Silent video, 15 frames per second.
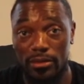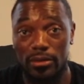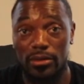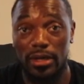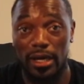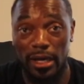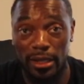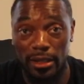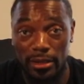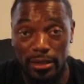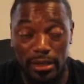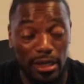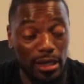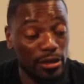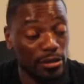Okay?
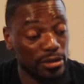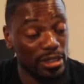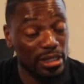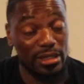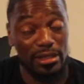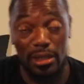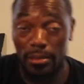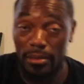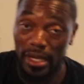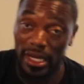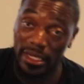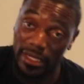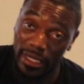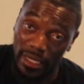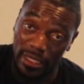And you see something
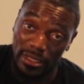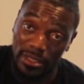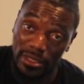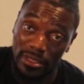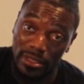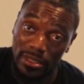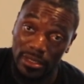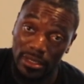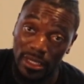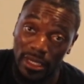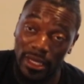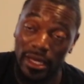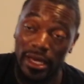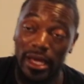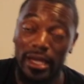like this.
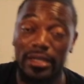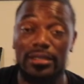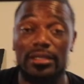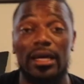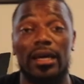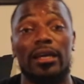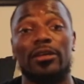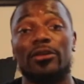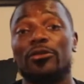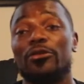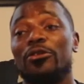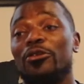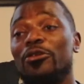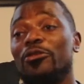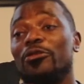And it's like
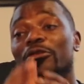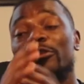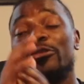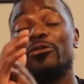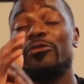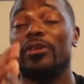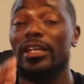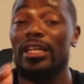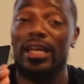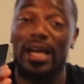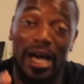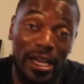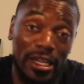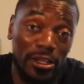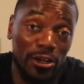you really
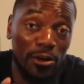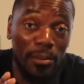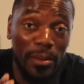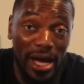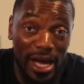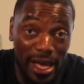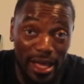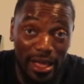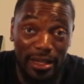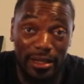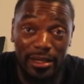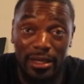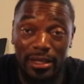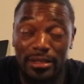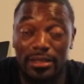out of your mind
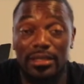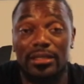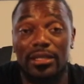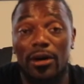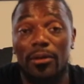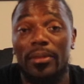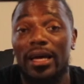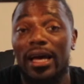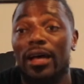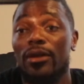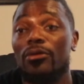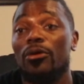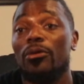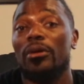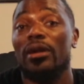to tell me I
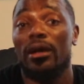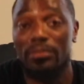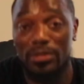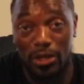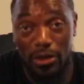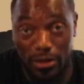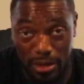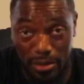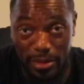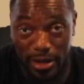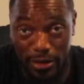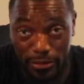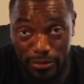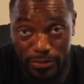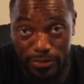don't know what I'm talking
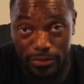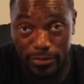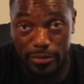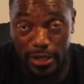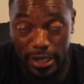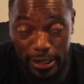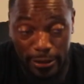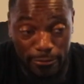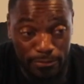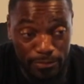about, okay?